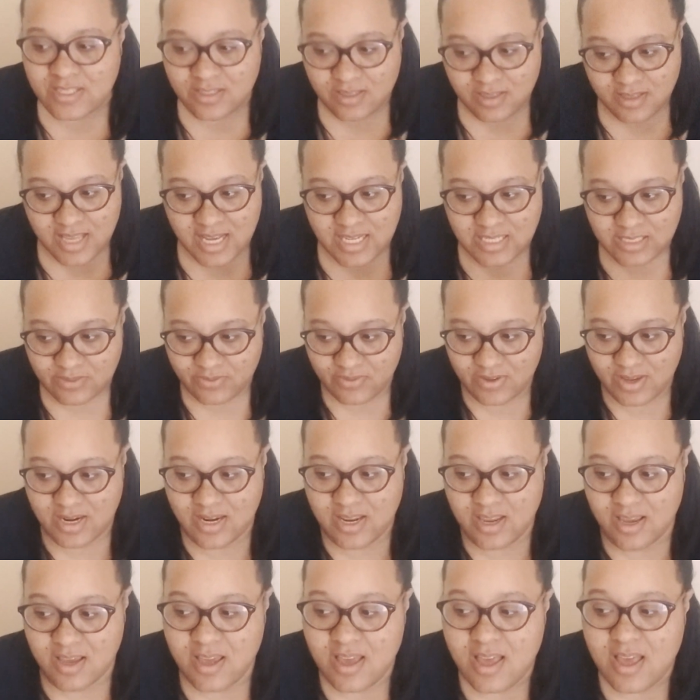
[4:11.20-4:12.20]
So that's
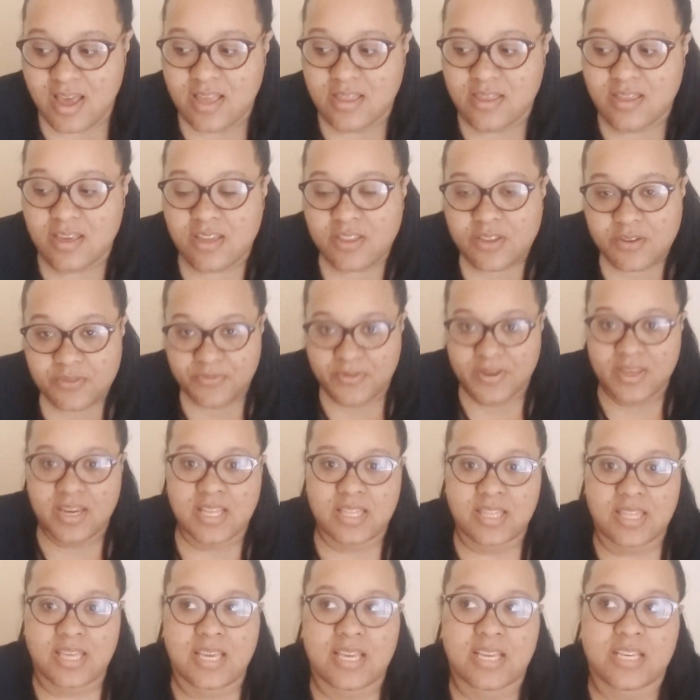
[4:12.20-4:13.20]
funny. The other
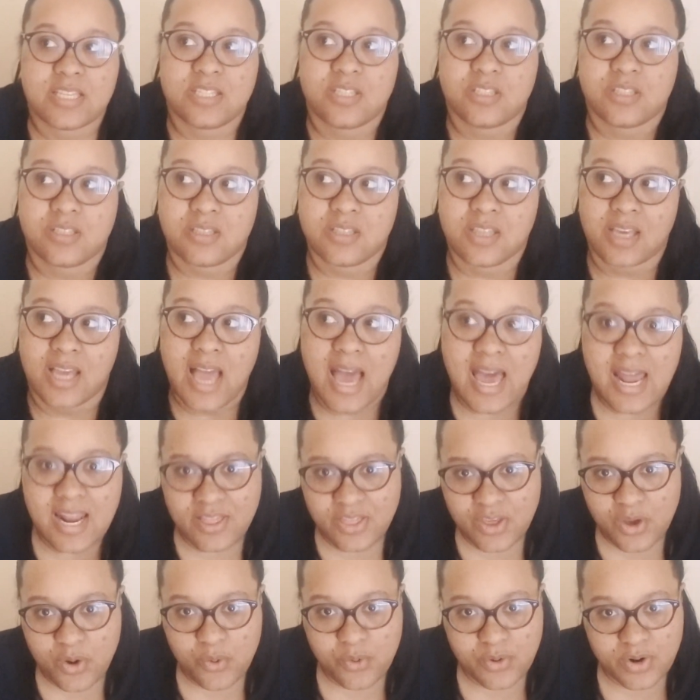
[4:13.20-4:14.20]
funny thing is the kind
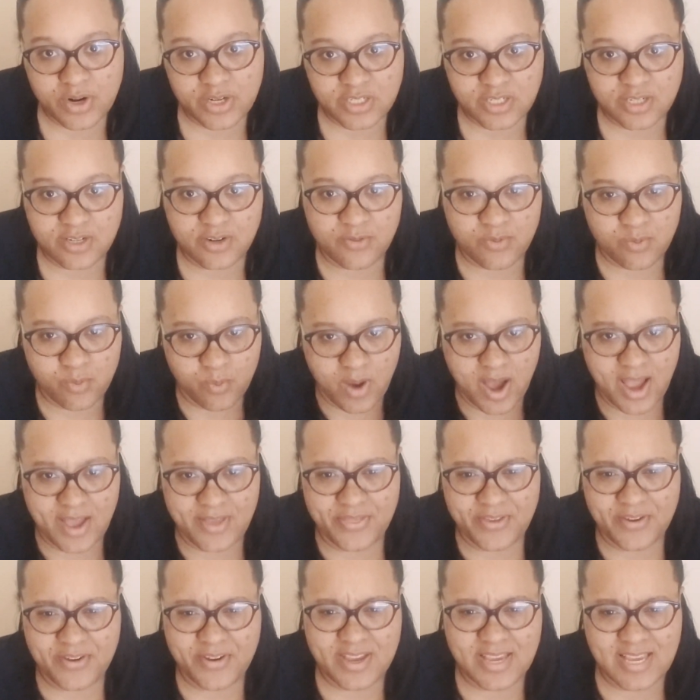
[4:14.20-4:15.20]
of the origin of why
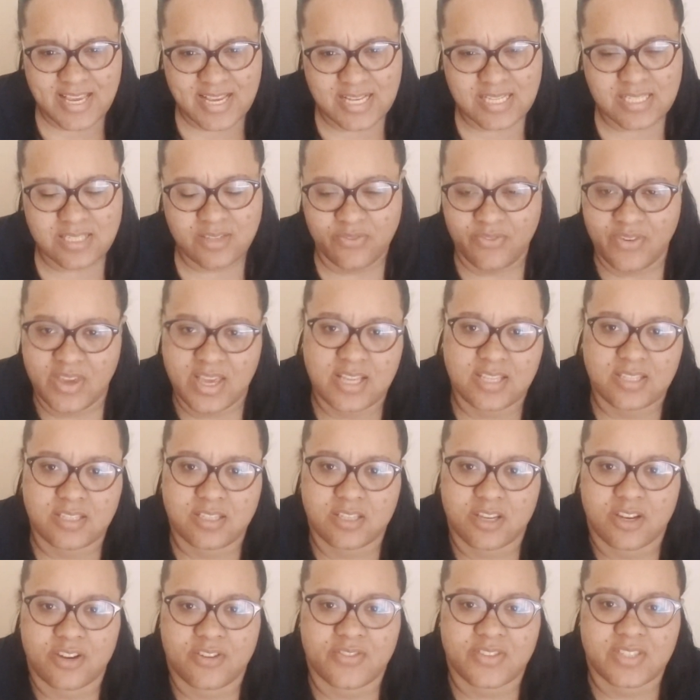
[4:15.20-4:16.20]
there is fan
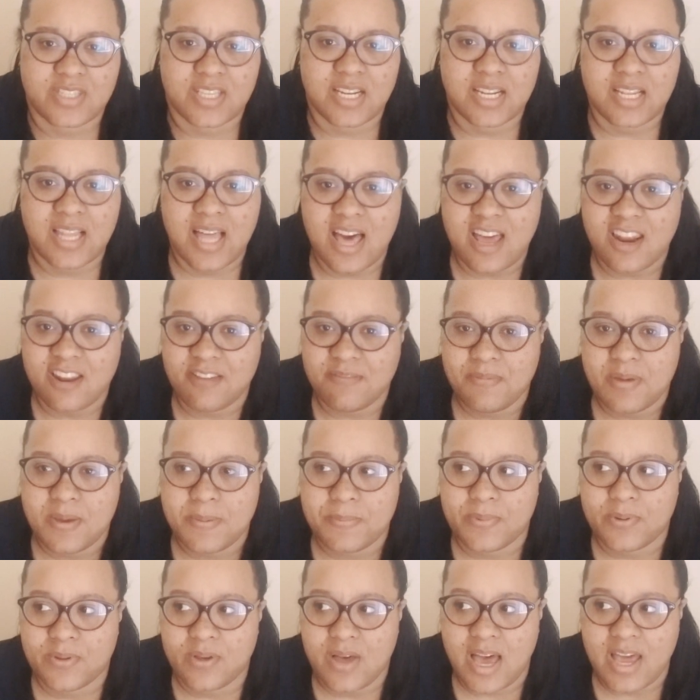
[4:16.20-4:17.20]
service. And a lot of
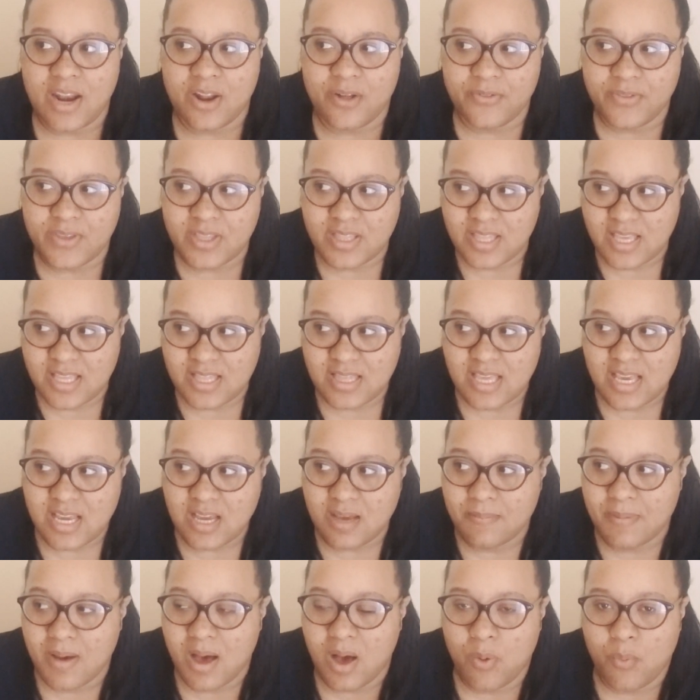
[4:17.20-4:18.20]
people, I don't think they
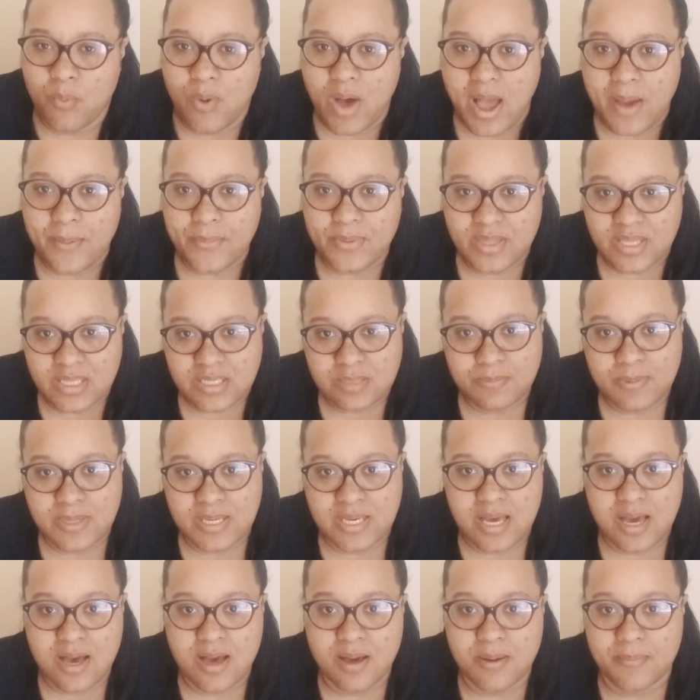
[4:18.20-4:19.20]
think about why would this
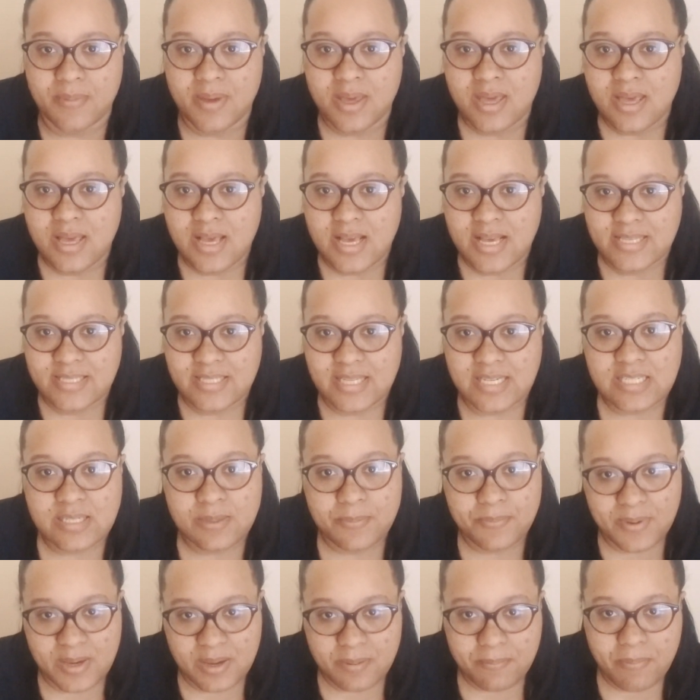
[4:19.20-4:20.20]
become such
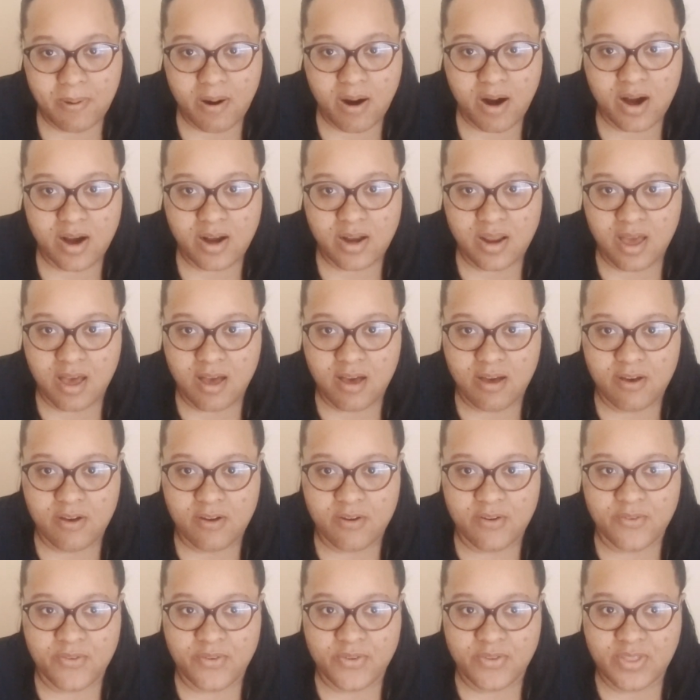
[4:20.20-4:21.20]
a big part
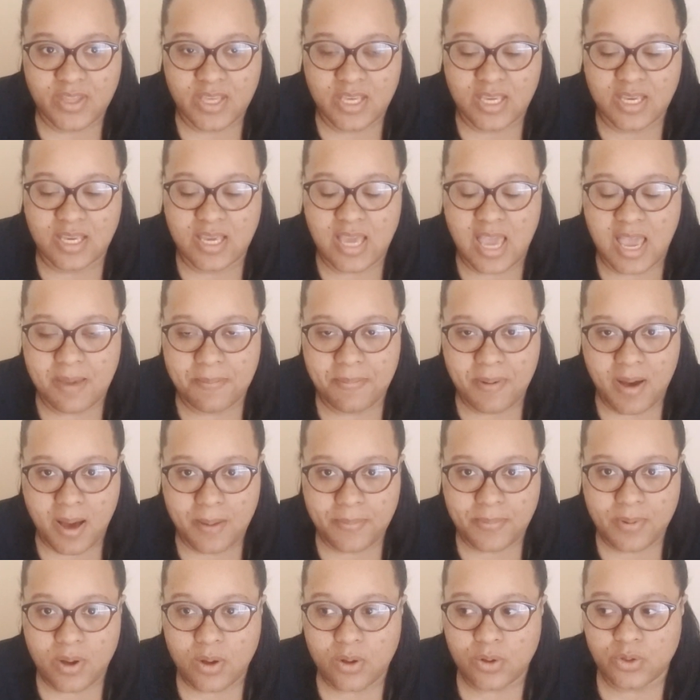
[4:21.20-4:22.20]
of the
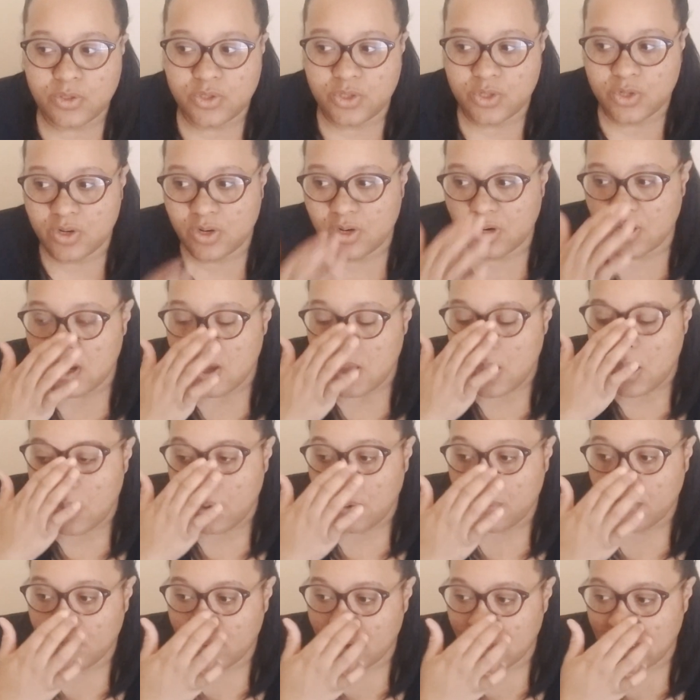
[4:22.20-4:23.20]
K-pop culture
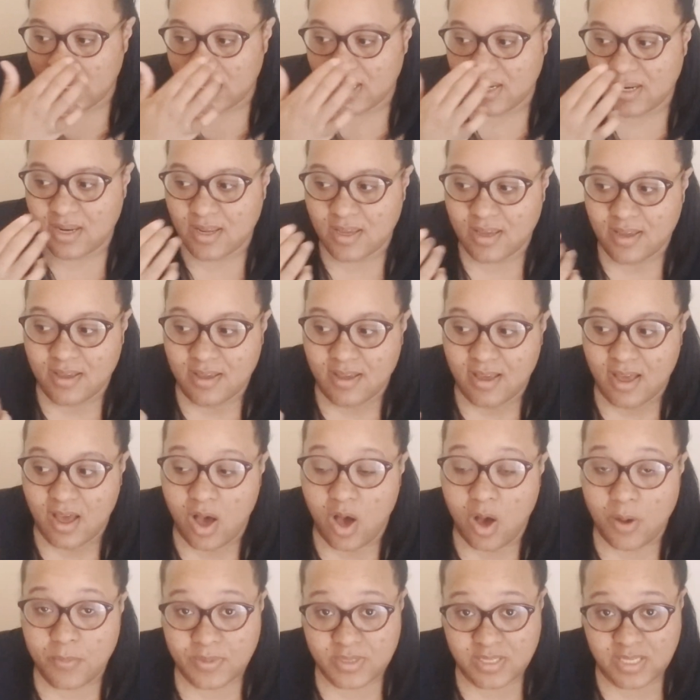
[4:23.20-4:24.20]
when
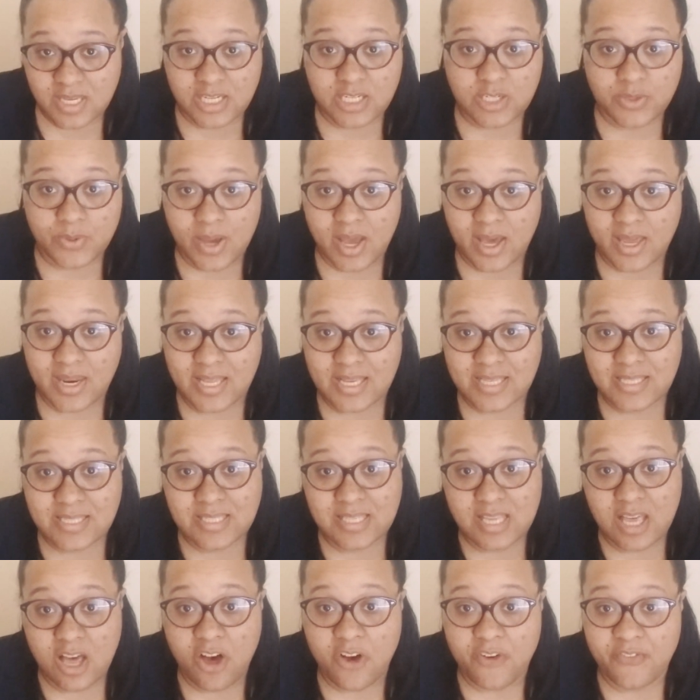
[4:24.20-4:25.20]
homosexuality
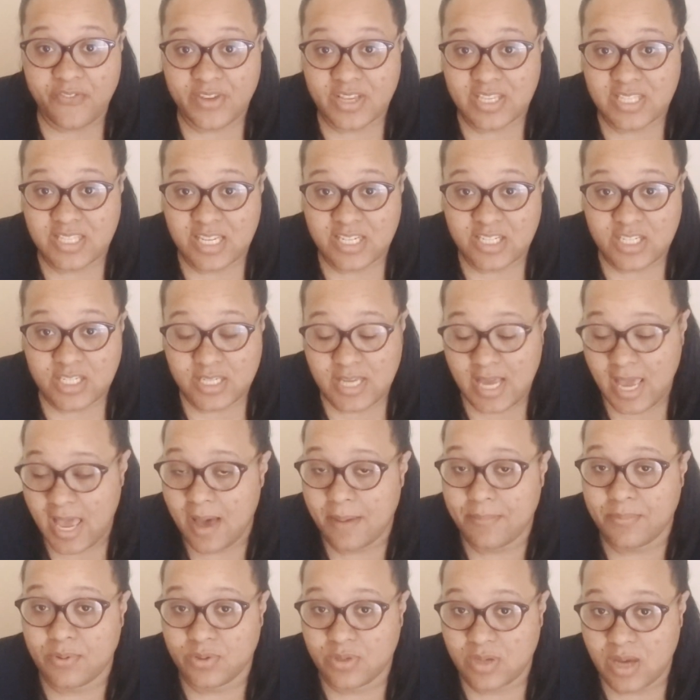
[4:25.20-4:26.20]
itself is such a
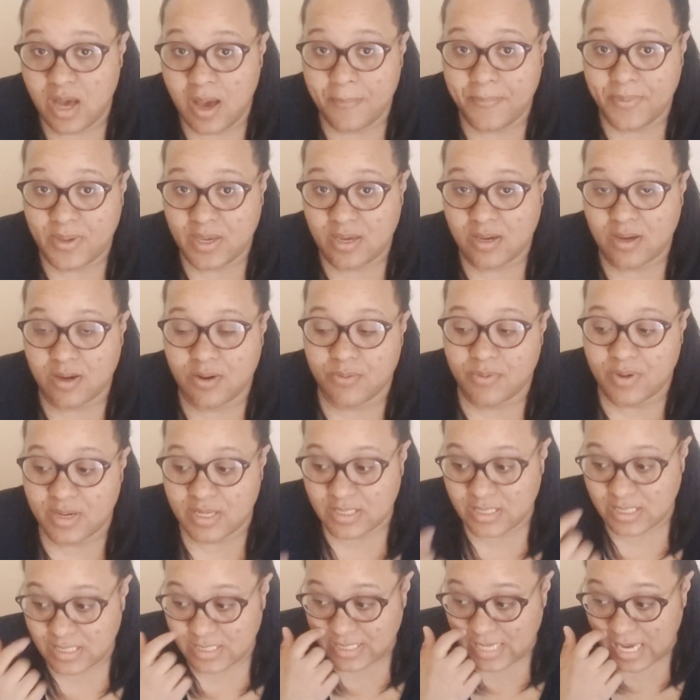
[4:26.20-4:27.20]
taboo topic in
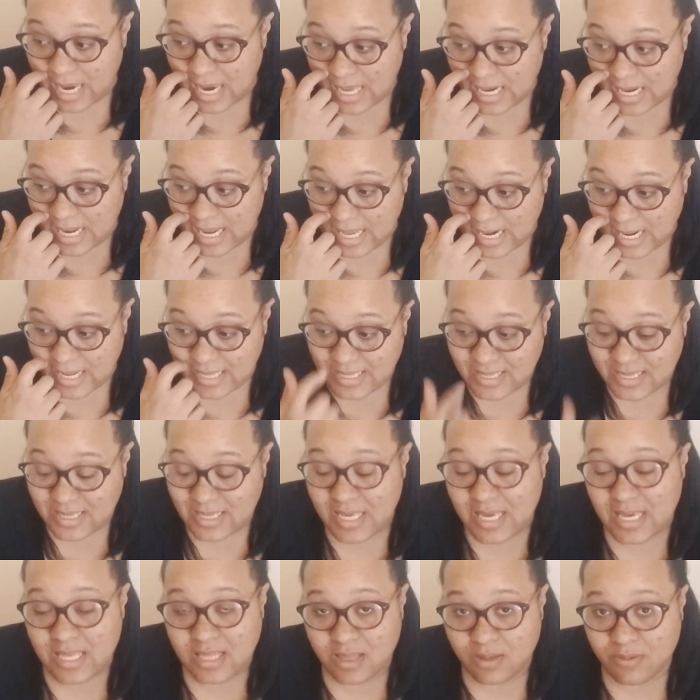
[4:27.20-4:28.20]
Korean society. And I
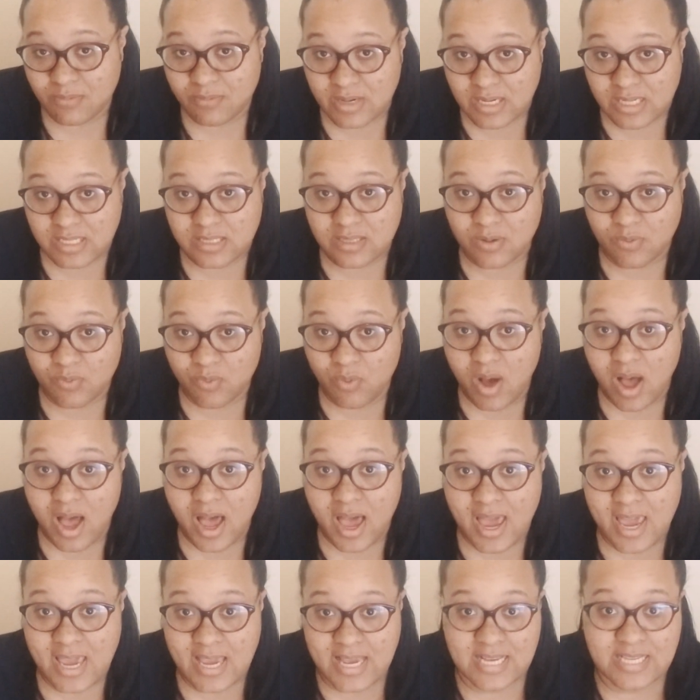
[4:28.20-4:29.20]
think the reason
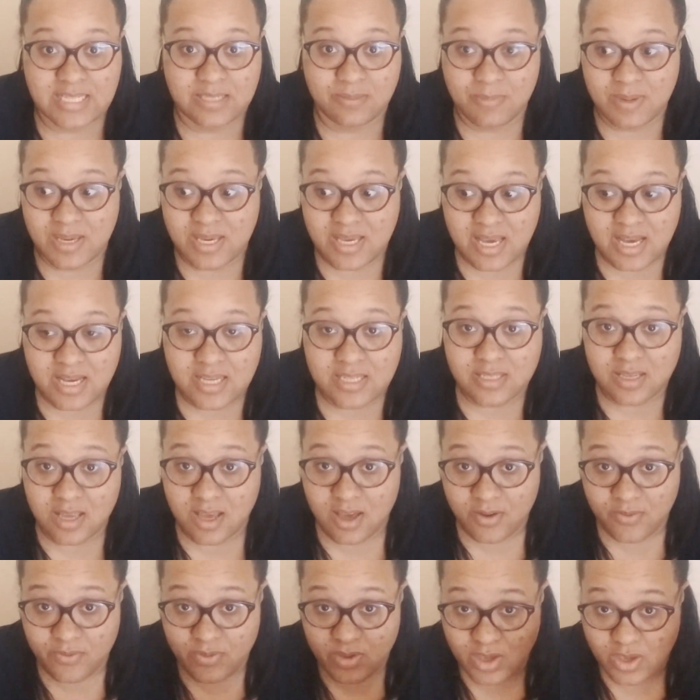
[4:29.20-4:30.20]
why is because
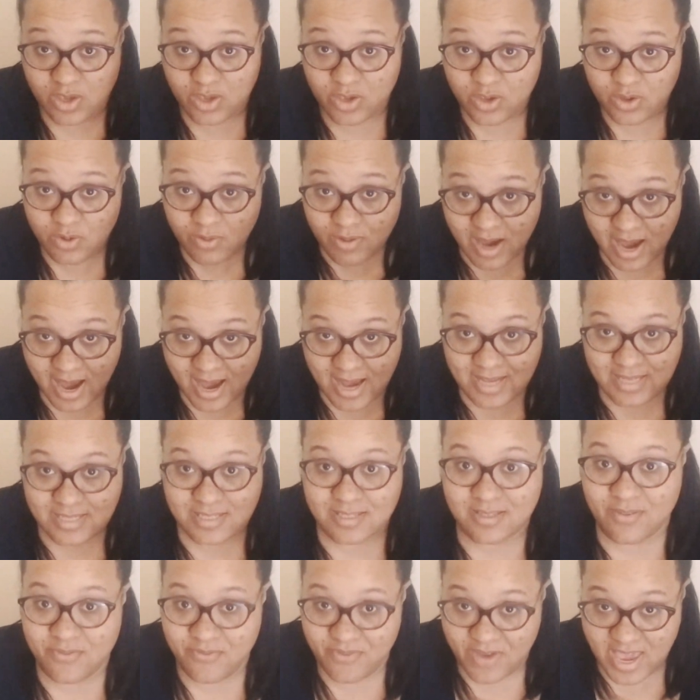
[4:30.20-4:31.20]
of you
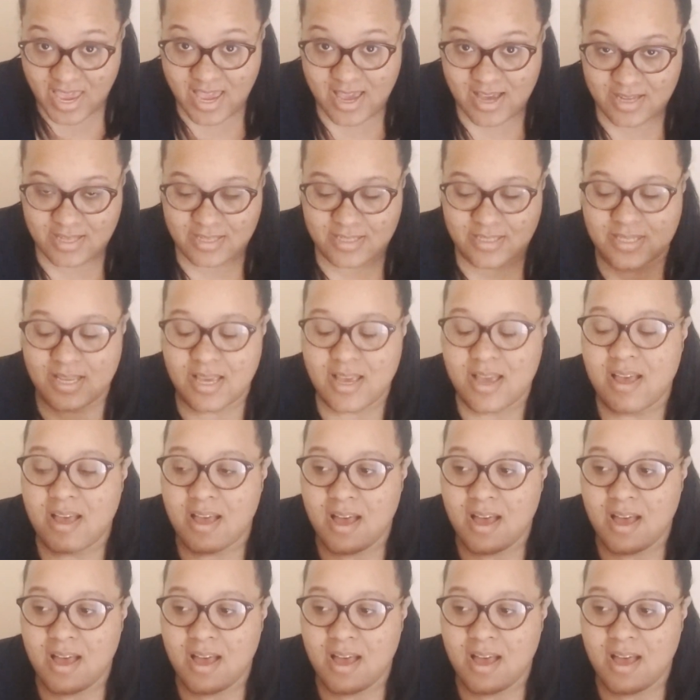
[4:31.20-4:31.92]
guys, the fans.